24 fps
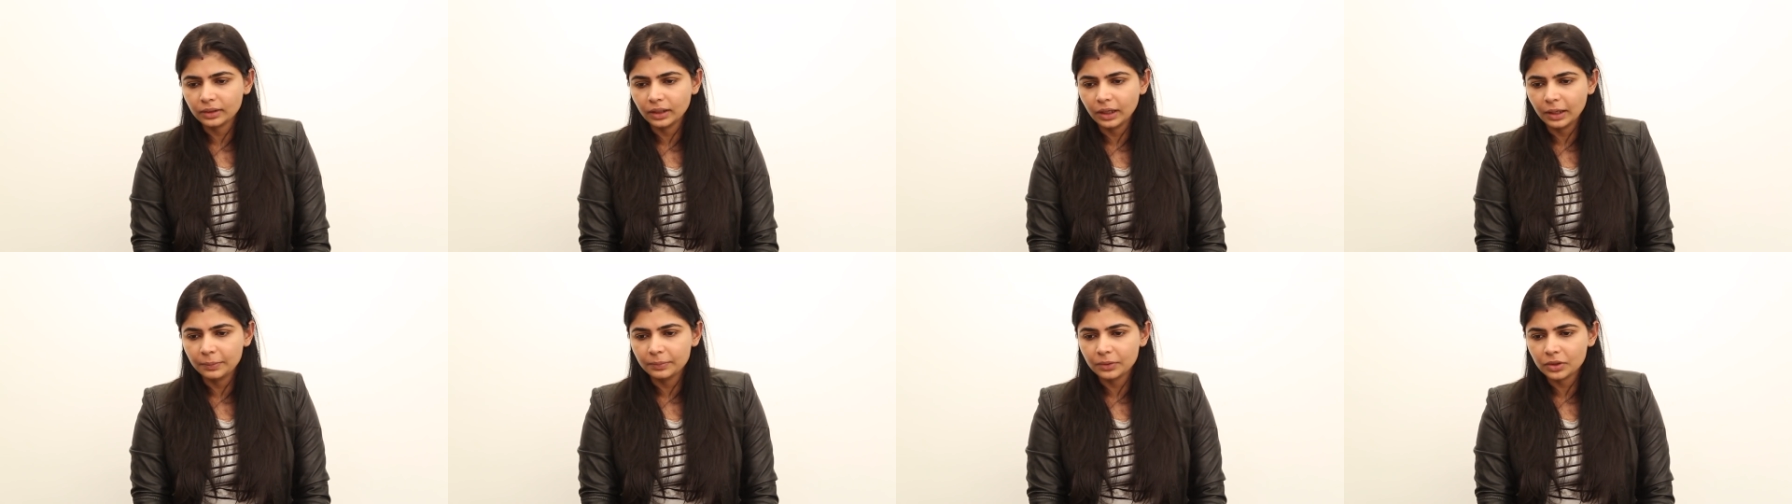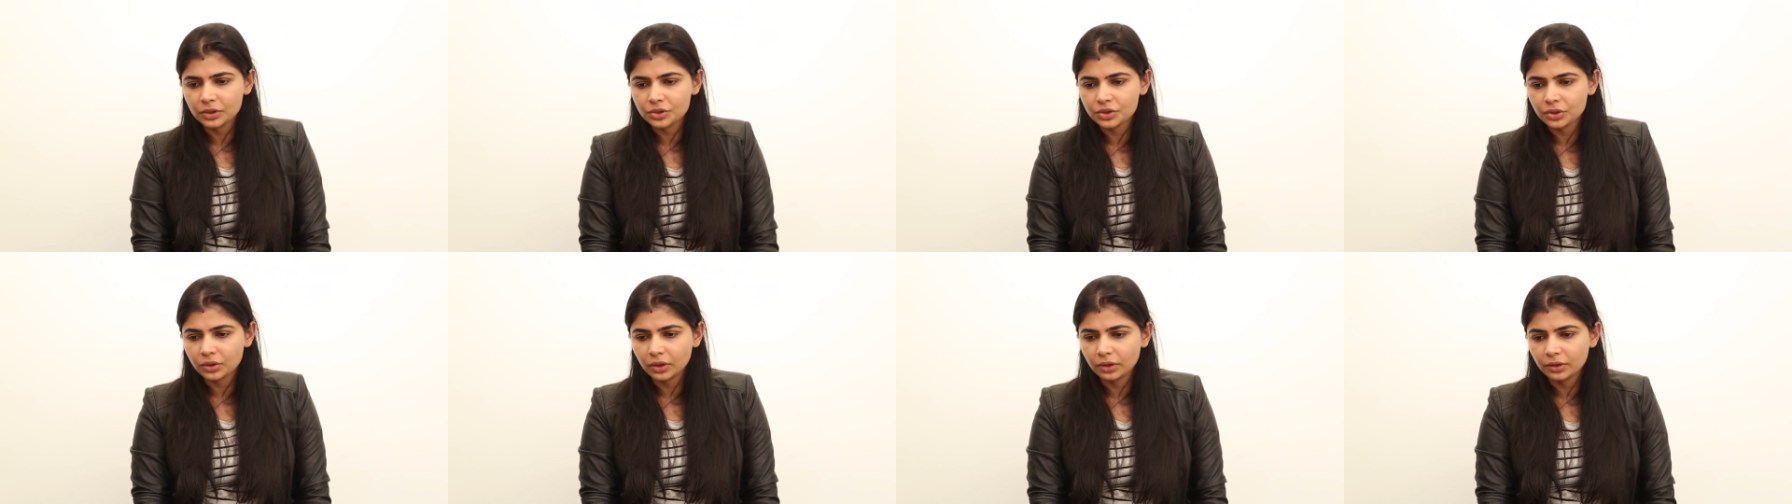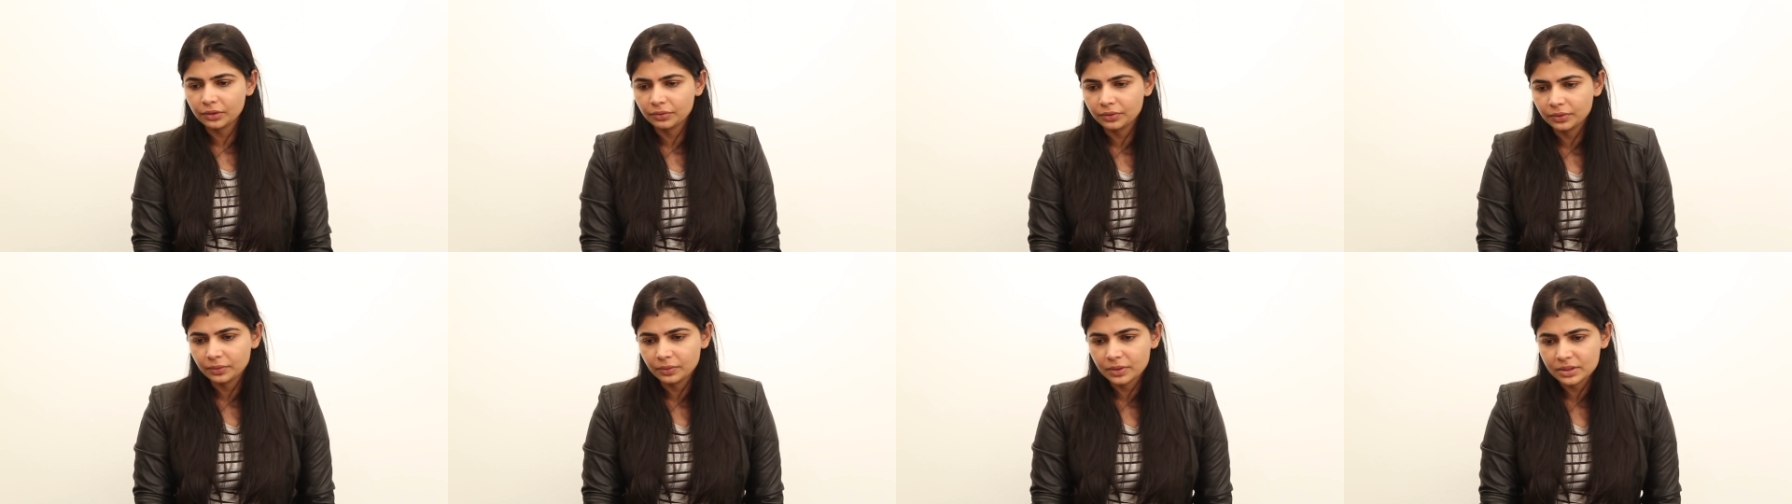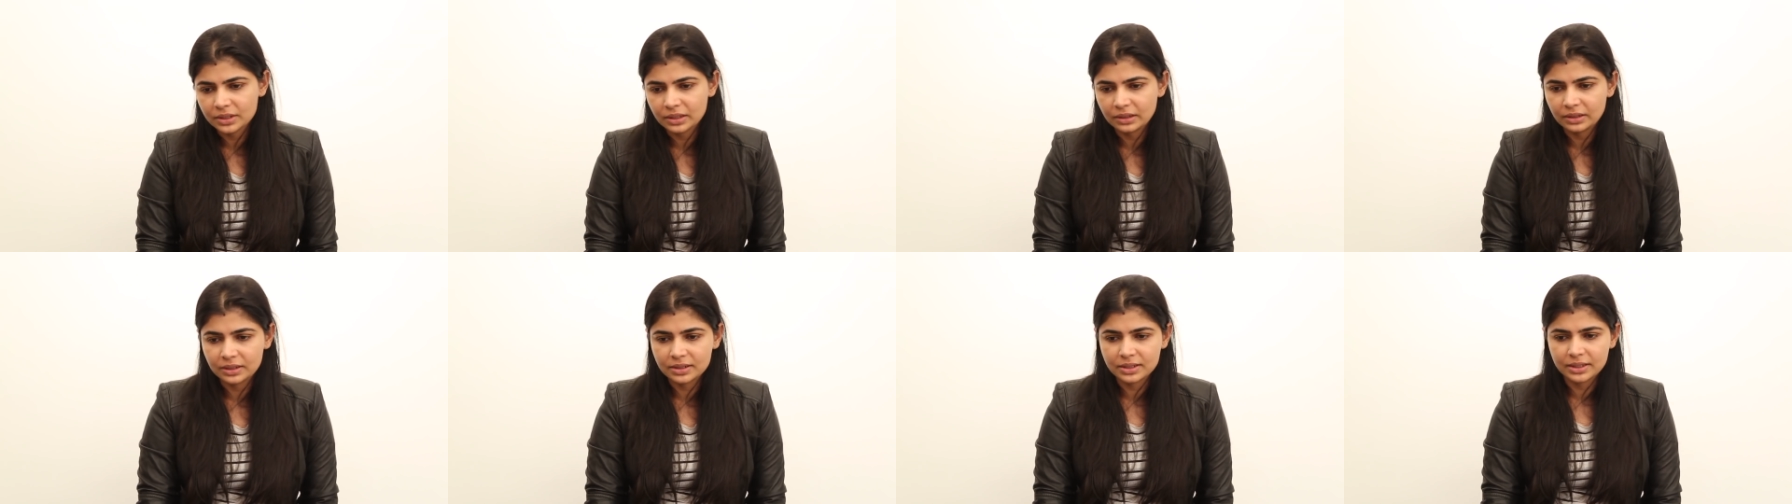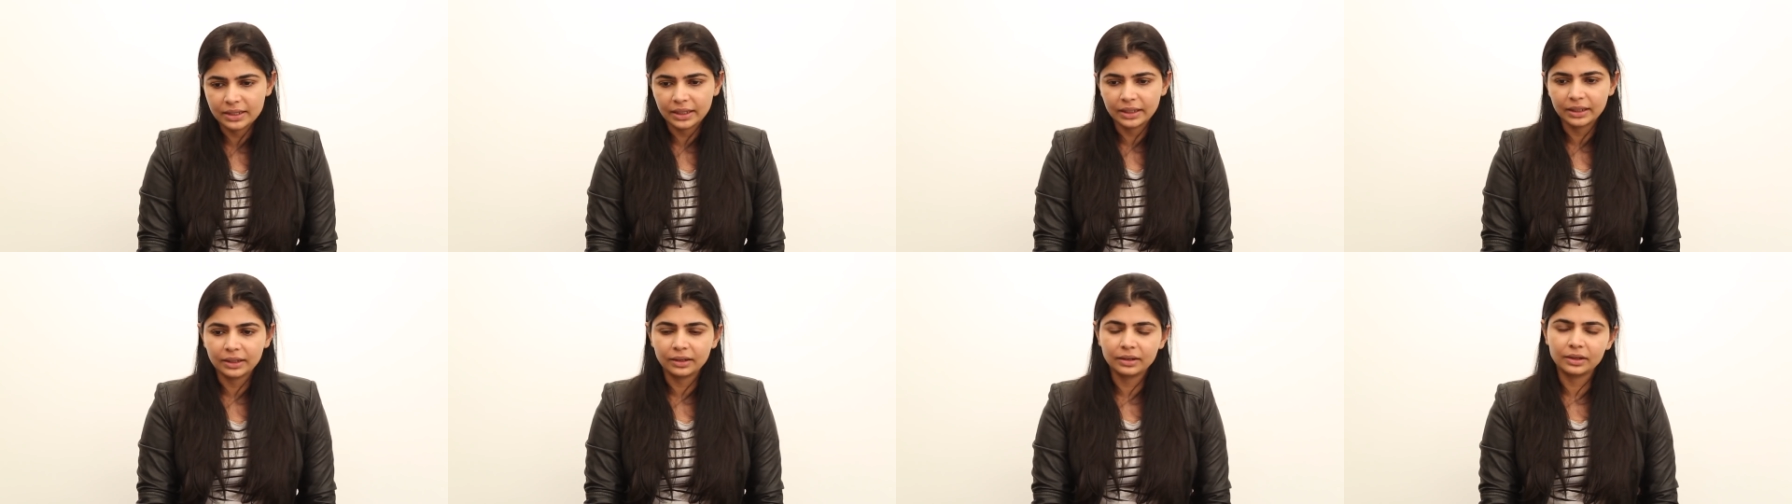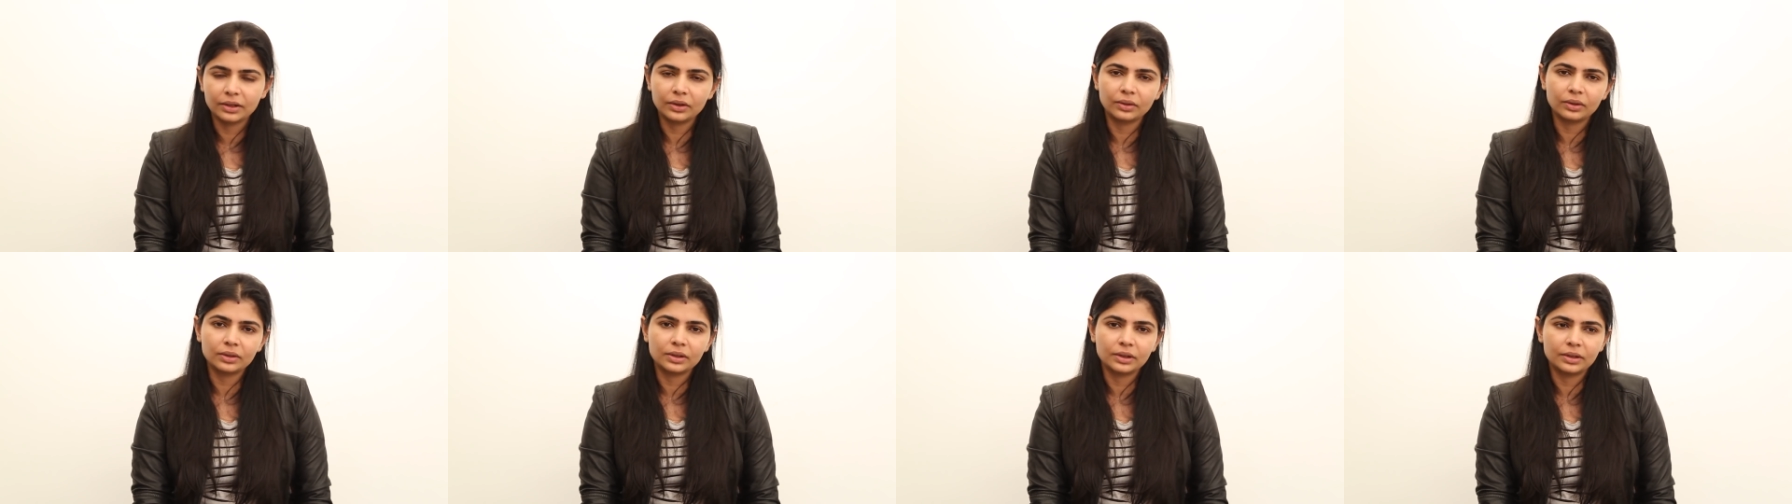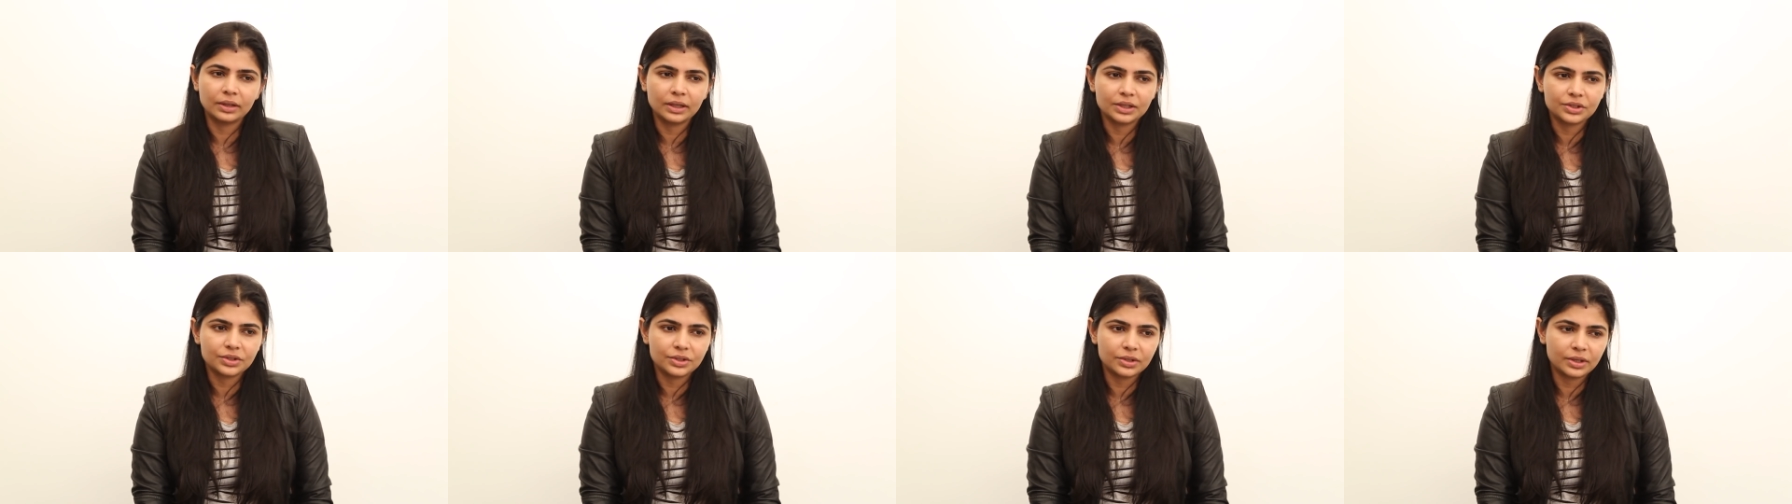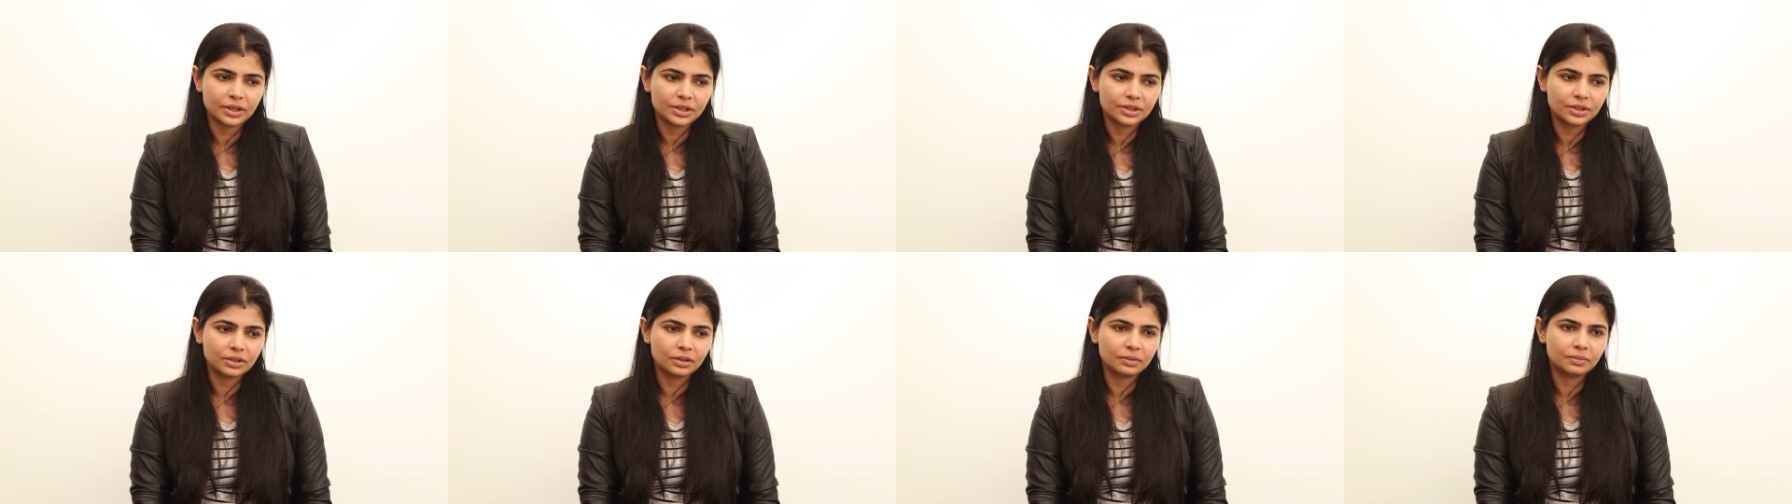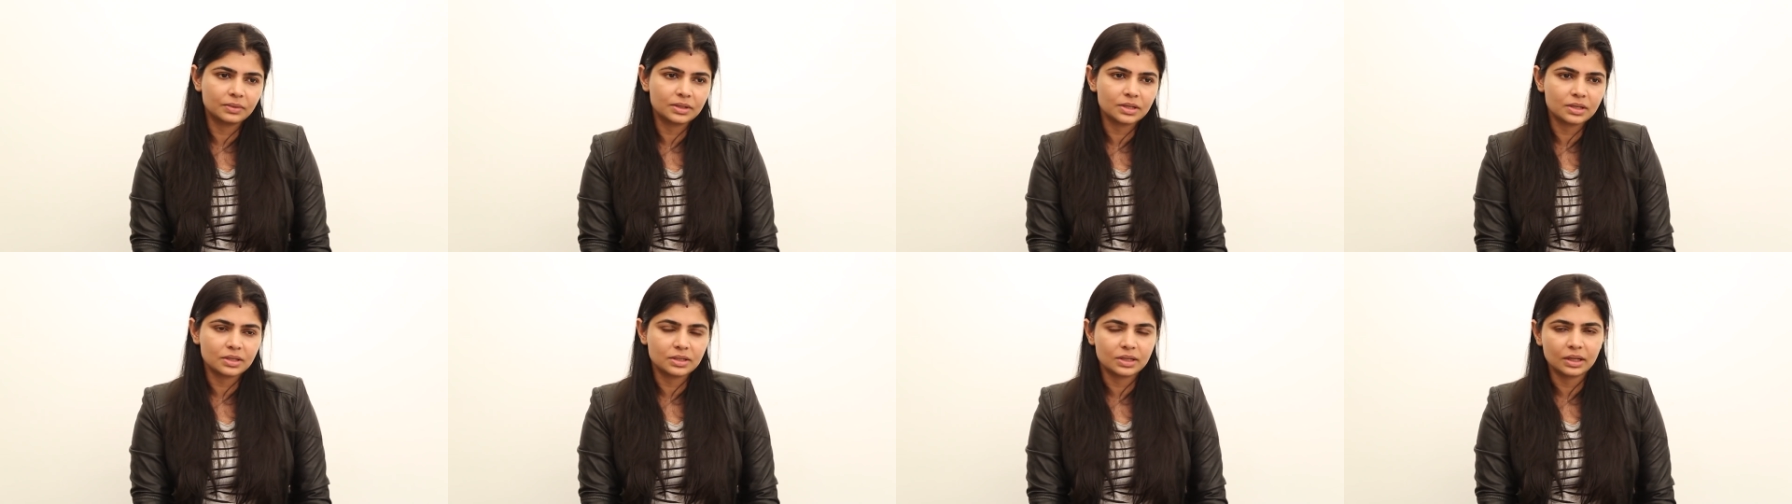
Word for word: I'm not sure if he was the secretary or the treasurer, Mr.